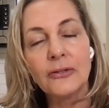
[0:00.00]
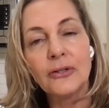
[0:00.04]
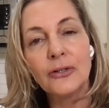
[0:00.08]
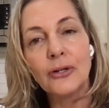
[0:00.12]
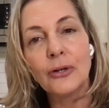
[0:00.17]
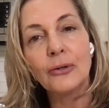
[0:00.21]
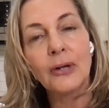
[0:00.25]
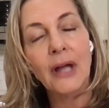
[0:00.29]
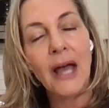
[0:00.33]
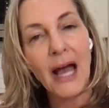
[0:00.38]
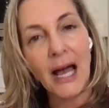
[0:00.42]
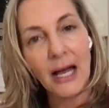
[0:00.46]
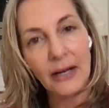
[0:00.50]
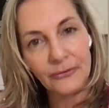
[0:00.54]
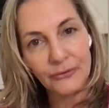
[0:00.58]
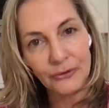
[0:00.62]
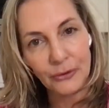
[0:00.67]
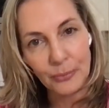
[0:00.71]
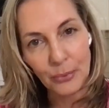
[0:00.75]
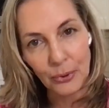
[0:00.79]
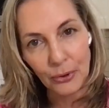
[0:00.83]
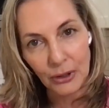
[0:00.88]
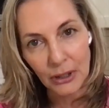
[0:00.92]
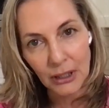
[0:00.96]
You don't have
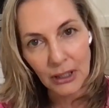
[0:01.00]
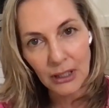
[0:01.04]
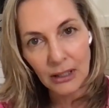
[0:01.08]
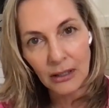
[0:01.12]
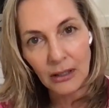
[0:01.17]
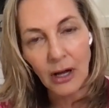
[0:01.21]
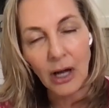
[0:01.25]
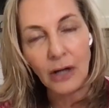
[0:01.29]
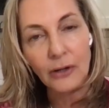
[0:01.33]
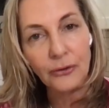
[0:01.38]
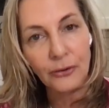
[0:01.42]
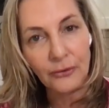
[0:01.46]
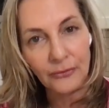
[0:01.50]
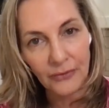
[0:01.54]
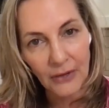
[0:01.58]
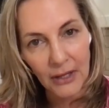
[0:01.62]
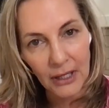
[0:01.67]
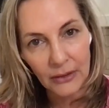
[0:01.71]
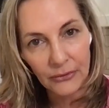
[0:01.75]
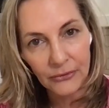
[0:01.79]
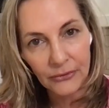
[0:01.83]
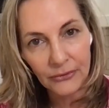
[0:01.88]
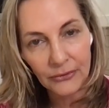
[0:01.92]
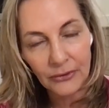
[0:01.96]
to put it on your
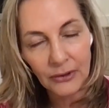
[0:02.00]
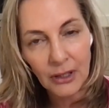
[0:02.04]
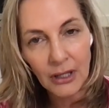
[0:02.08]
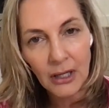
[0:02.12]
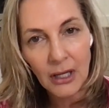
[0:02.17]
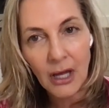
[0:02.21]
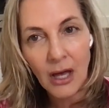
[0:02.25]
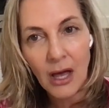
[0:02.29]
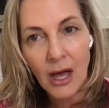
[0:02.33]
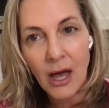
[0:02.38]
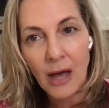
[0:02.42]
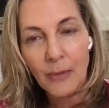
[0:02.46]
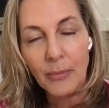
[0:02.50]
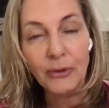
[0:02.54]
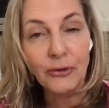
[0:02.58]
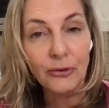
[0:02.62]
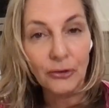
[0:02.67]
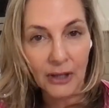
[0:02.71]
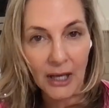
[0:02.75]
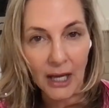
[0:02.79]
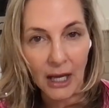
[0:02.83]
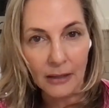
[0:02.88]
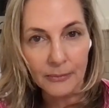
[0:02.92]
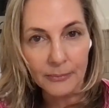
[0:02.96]
face, but
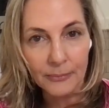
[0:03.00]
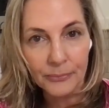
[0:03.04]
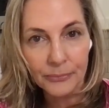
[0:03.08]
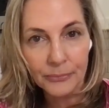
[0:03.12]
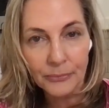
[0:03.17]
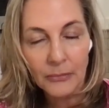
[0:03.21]
you can.